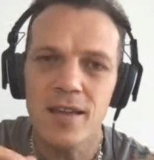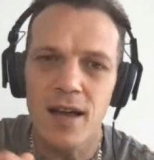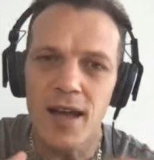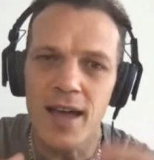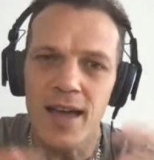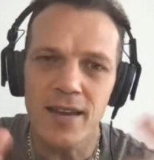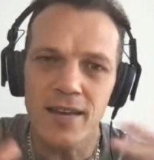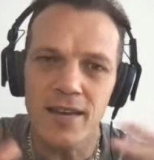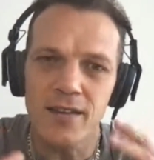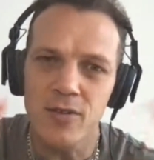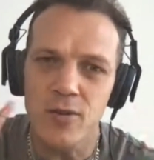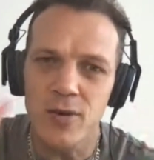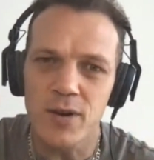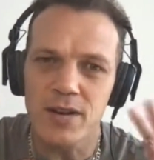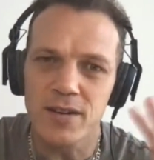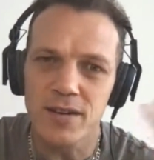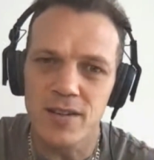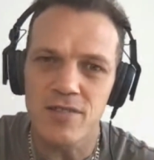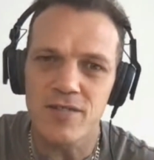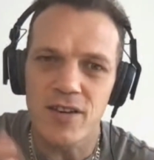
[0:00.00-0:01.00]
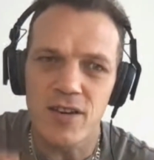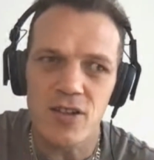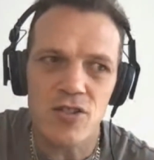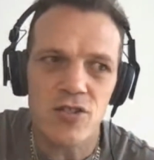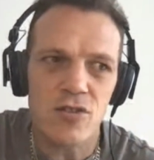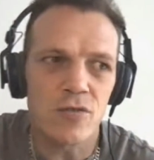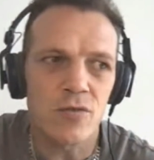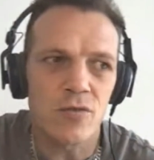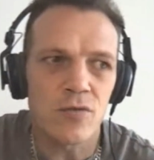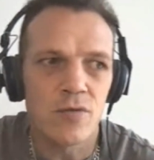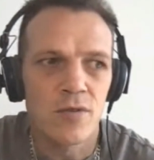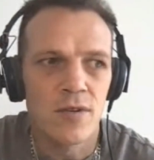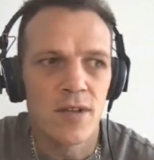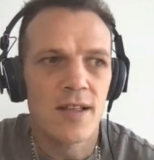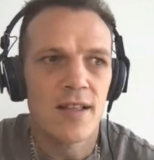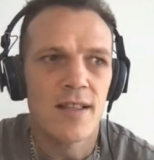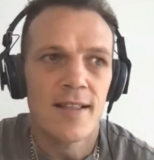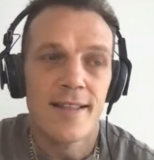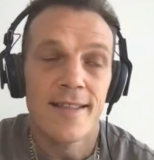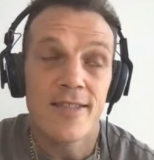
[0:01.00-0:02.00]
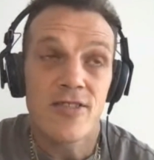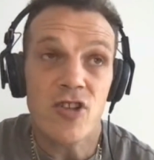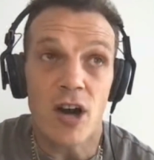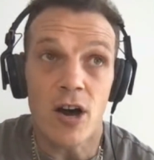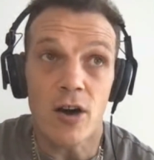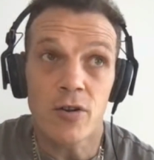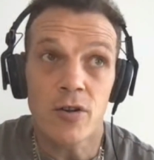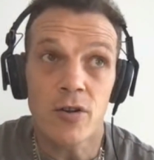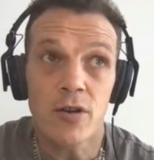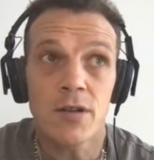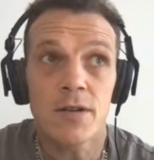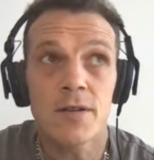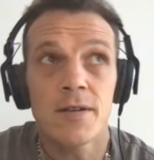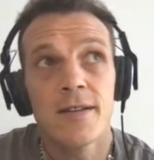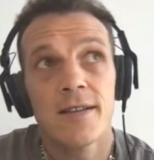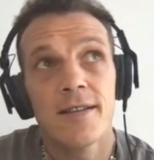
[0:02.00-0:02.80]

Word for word: I had quite a dysfunctional childhood,